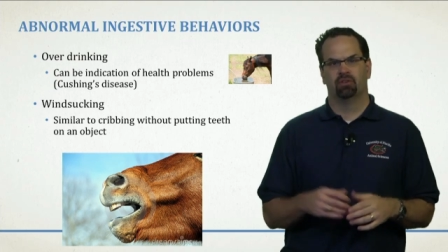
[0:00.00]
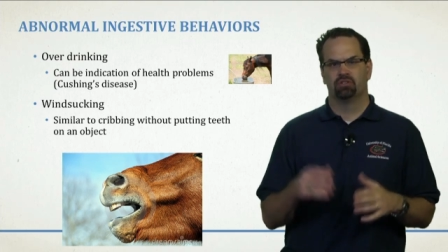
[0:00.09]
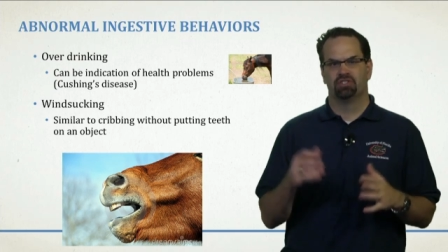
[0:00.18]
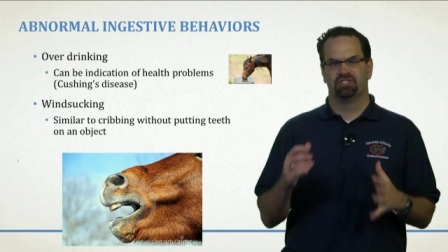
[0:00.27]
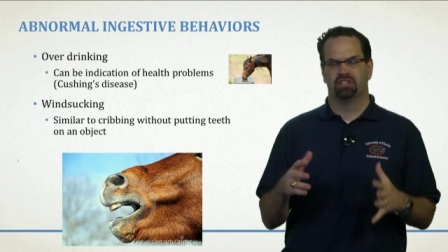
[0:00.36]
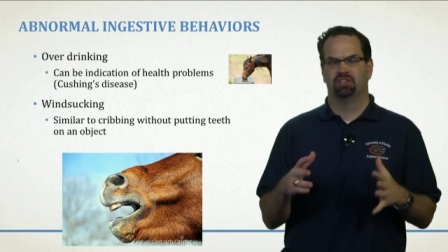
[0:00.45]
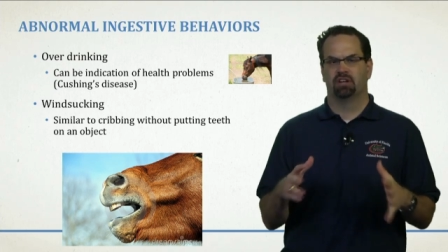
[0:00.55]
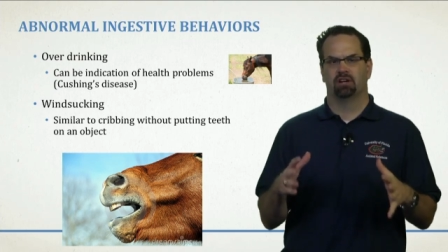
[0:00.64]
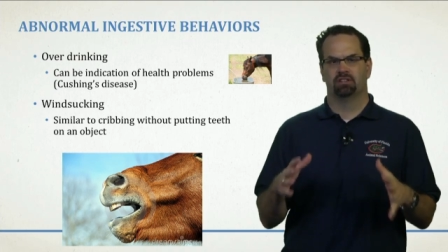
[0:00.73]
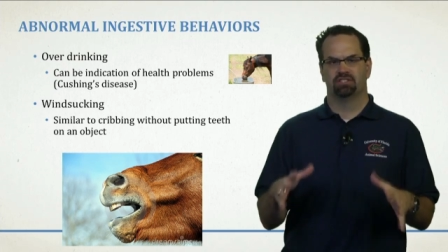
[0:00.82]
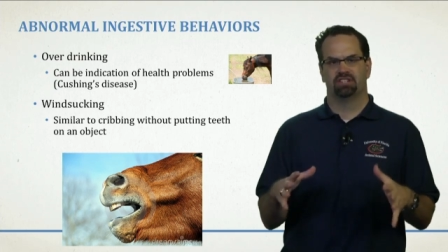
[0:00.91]
They'll just sit
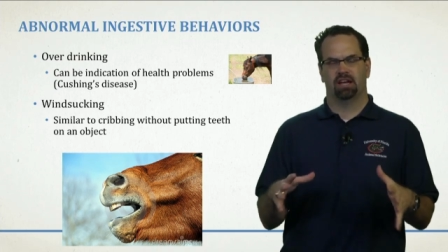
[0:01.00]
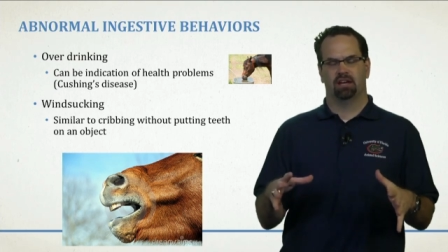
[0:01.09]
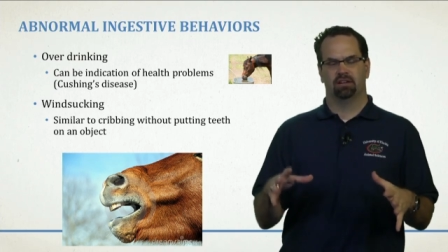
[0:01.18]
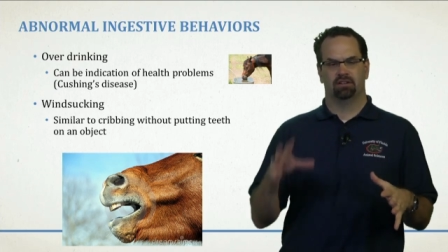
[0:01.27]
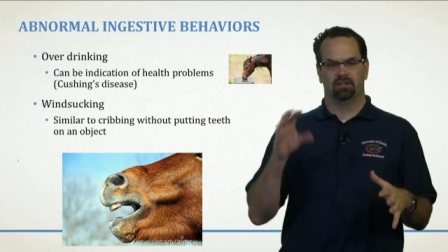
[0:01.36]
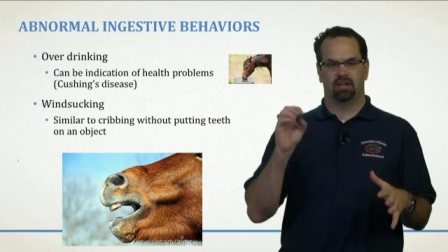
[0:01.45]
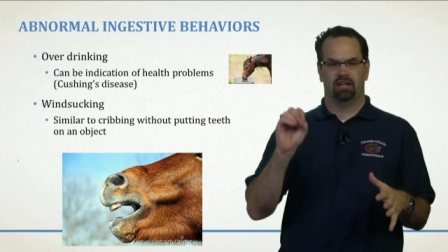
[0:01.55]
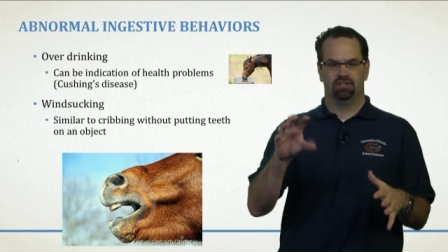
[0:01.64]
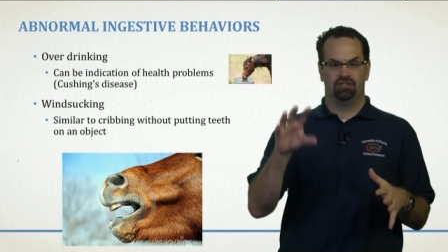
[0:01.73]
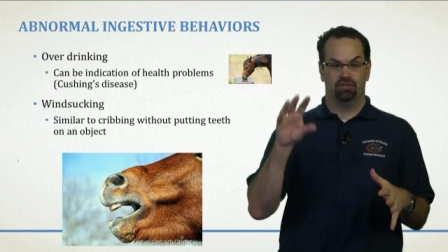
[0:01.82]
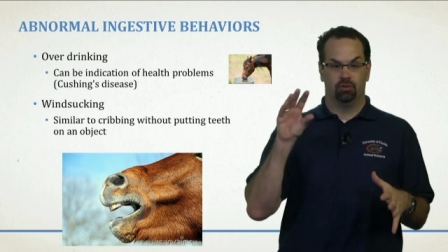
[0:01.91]
there and stand
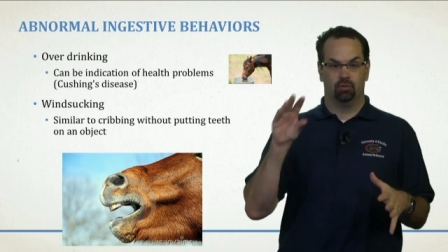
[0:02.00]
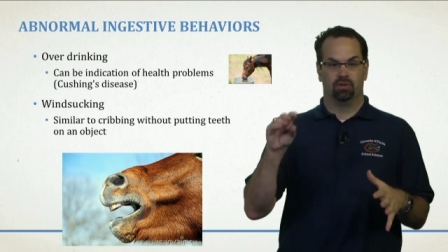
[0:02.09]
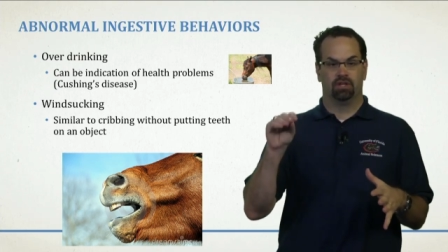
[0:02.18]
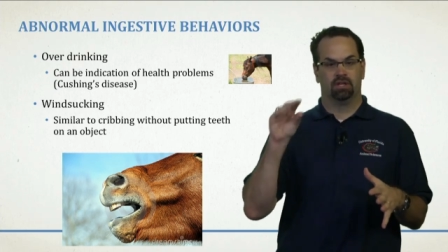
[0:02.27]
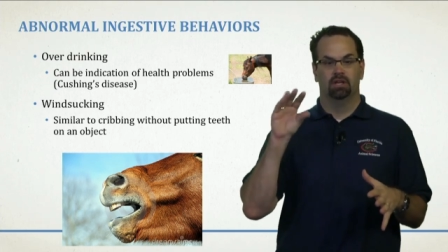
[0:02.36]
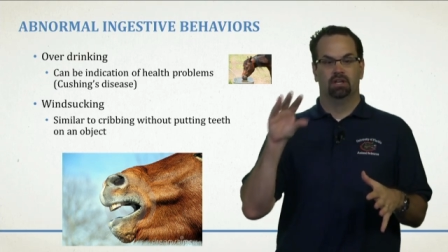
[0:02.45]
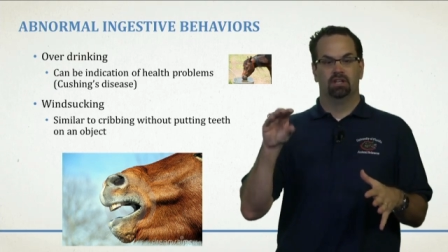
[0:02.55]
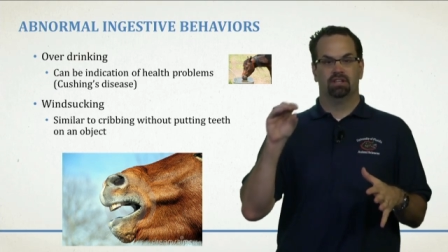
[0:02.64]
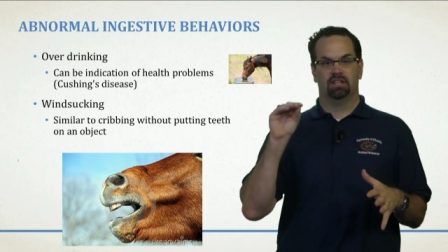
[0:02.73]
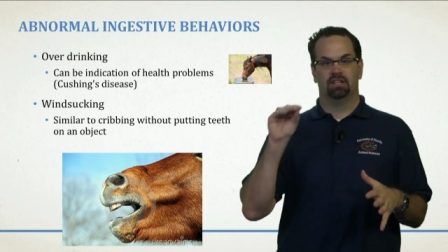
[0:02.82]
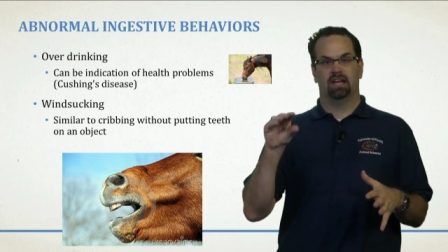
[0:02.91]
and do the
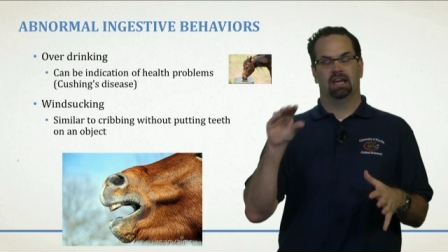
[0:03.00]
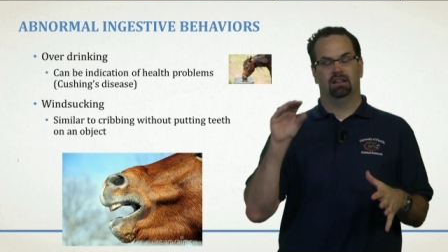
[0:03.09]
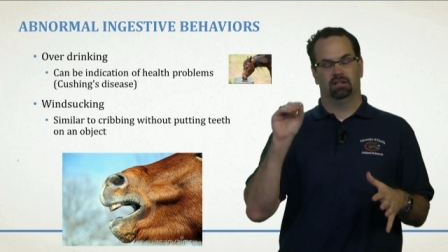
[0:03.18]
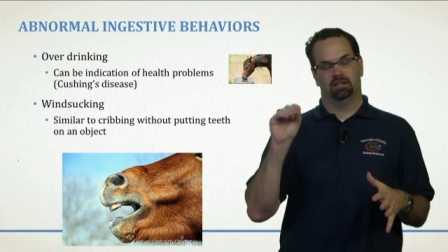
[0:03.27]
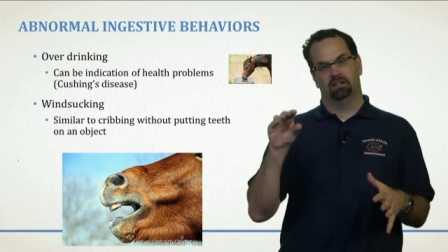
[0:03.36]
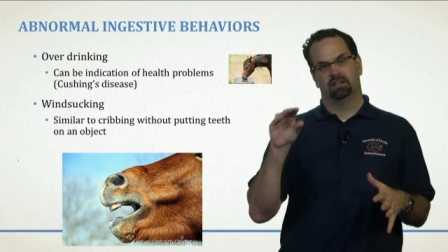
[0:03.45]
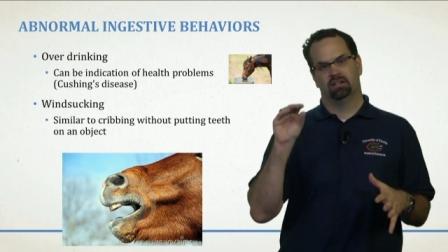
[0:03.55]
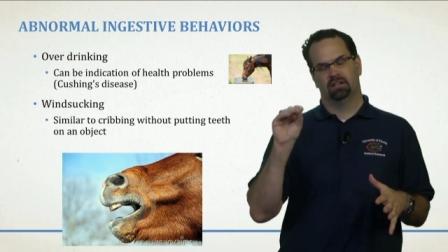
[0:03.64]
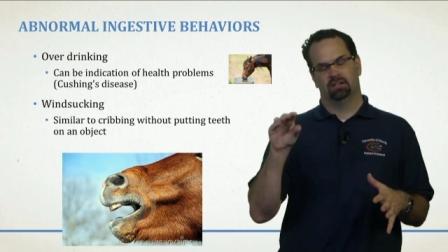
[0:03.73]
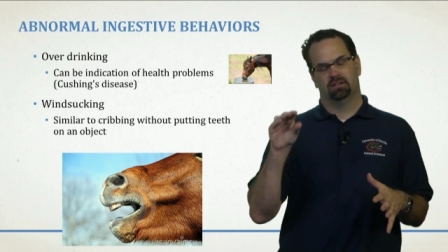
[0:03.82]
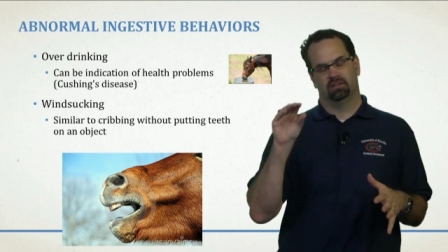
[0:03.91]
inhaling
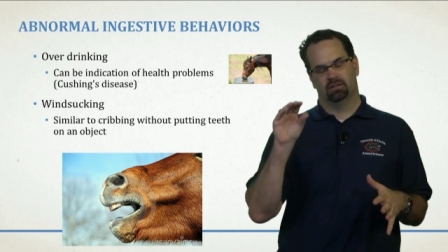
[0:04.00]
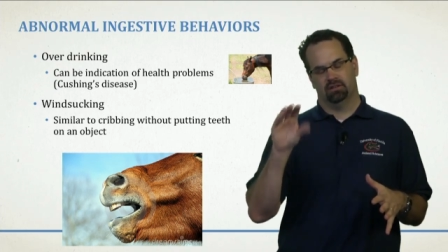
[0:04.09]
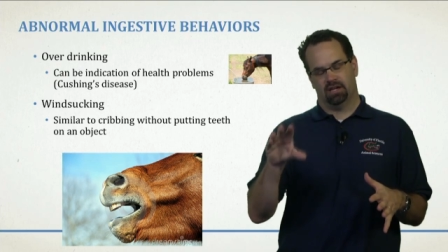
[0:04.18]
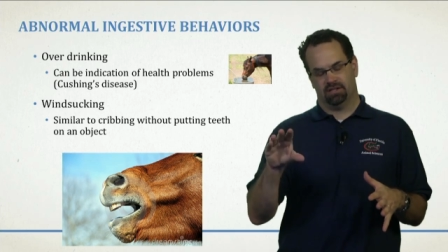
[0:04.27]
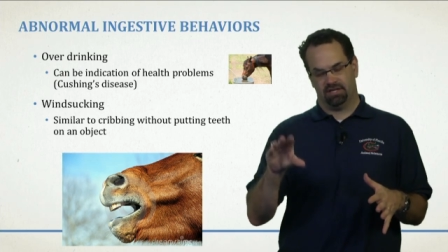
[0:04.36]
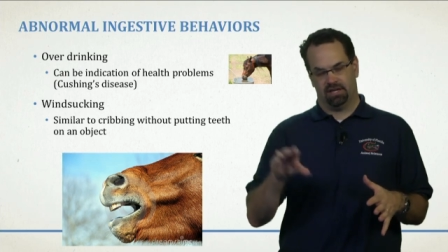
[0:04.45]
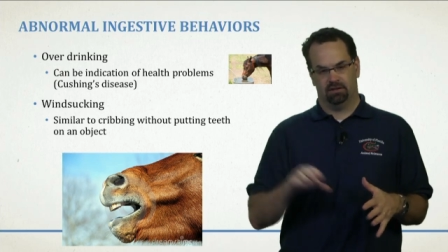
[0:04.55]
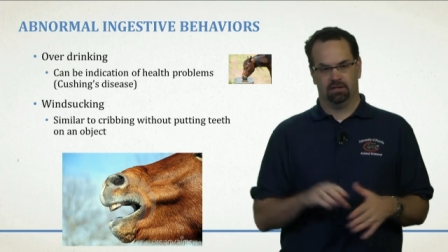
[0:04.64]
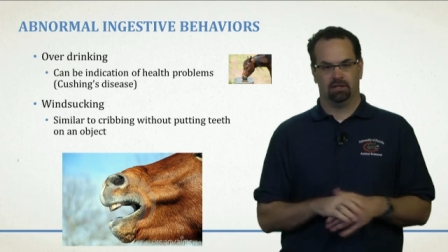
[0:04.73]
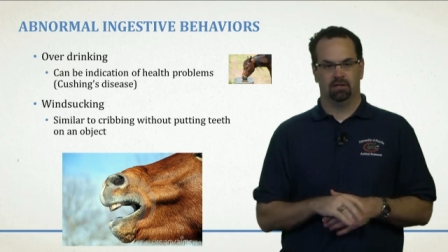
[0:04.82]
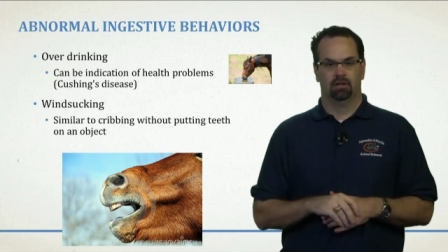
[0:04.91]
and
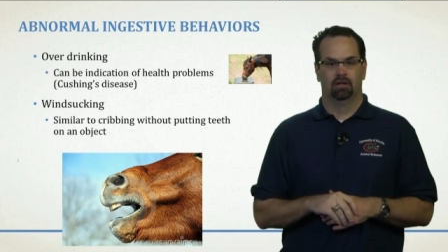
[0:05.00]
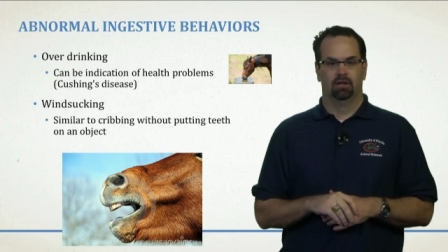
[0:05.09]
exhaling